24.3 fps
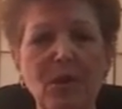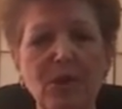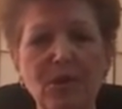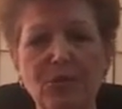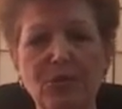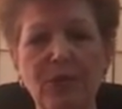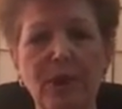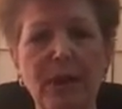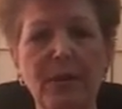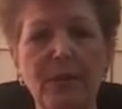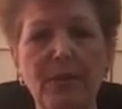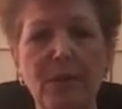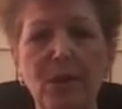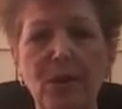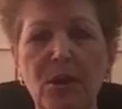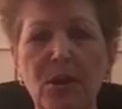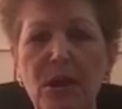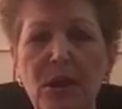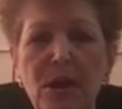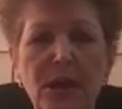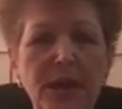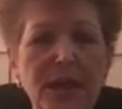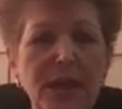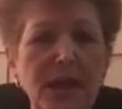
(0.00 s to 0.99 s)
one credible?
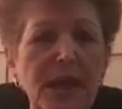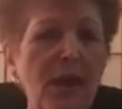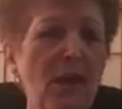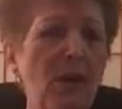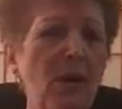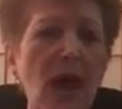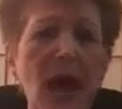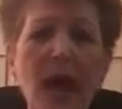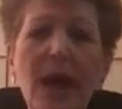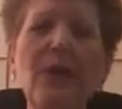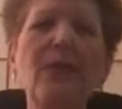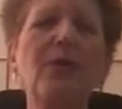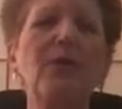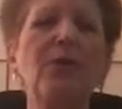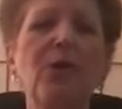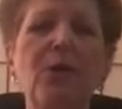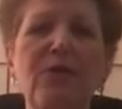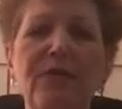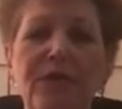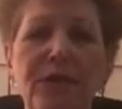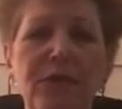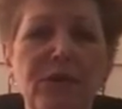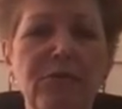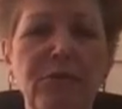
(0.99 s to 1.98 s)
You know, I don't
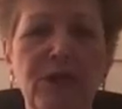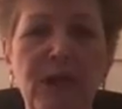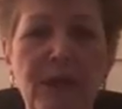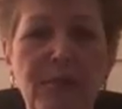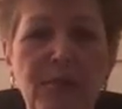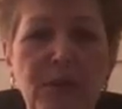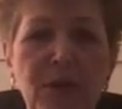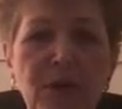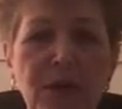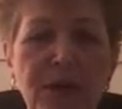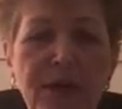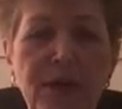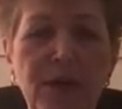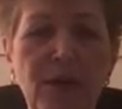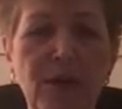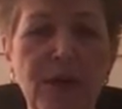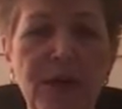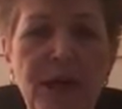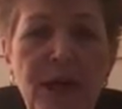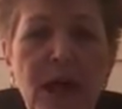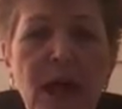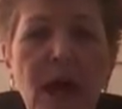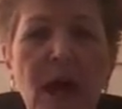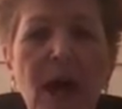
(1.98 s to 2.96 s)
know if they're credible
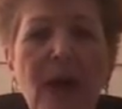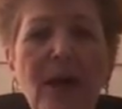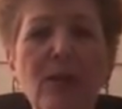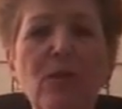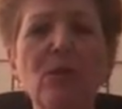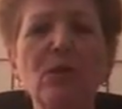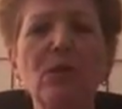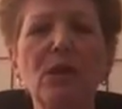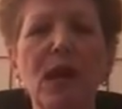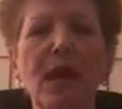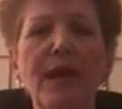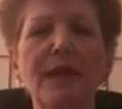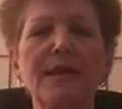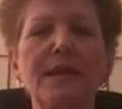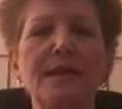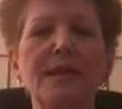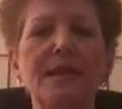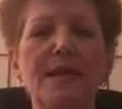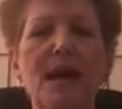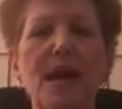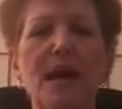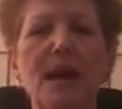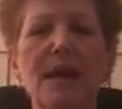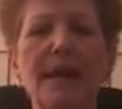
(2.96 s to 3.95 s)
or not. I don't like
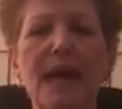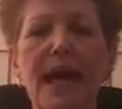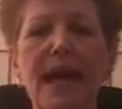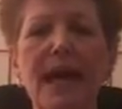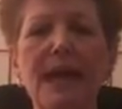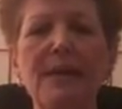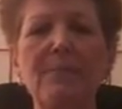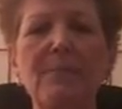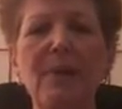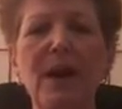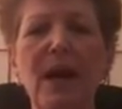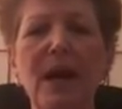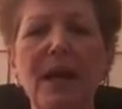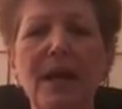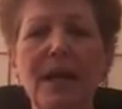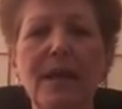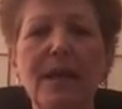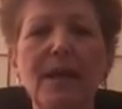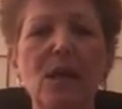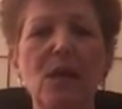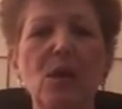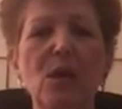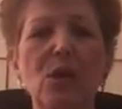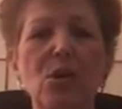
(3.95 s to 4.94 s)
to knock
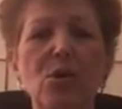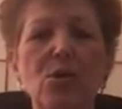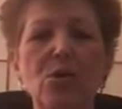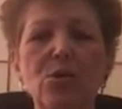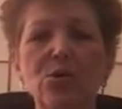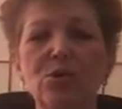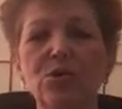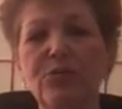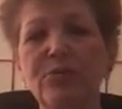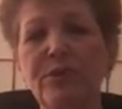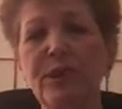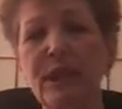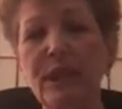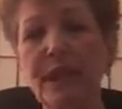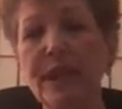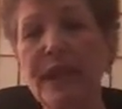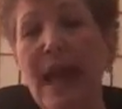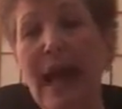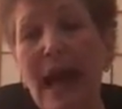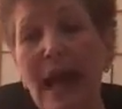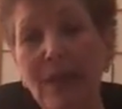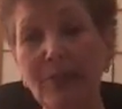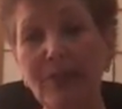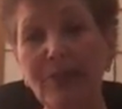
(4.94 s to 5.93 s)
anybody who's really
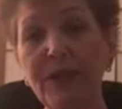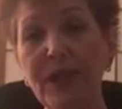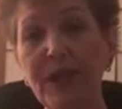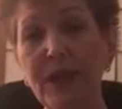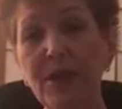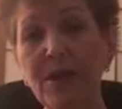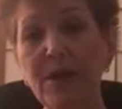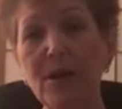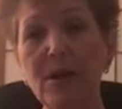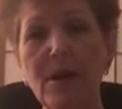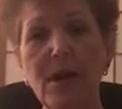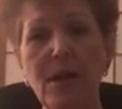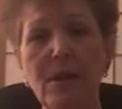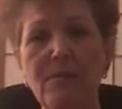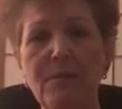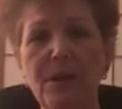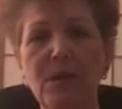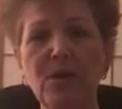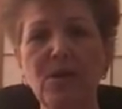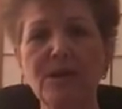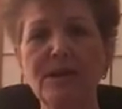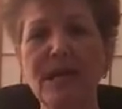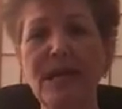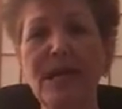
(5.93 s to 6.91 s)
out there,
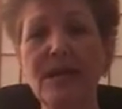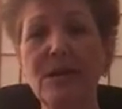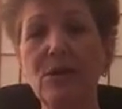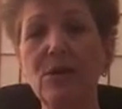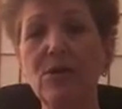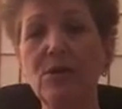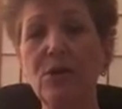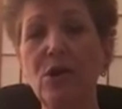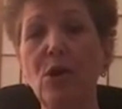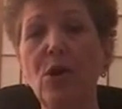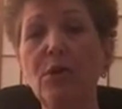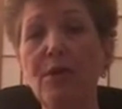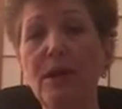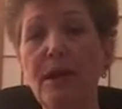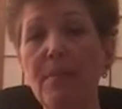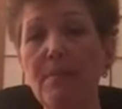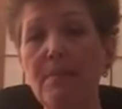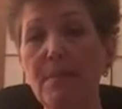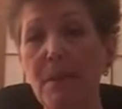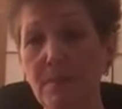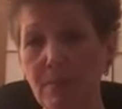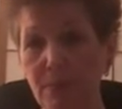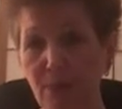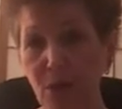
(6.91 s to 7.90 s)
because I don't know
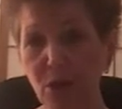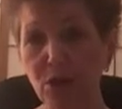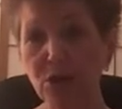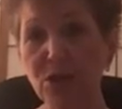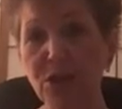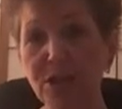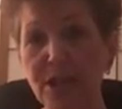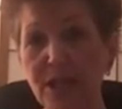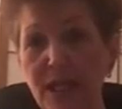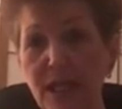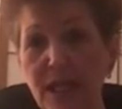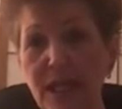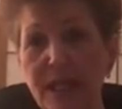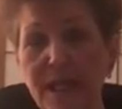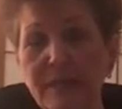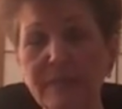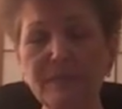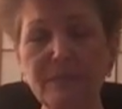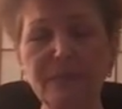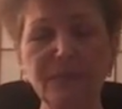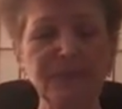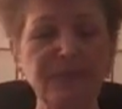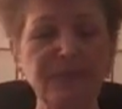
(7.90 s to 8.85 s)
them personally.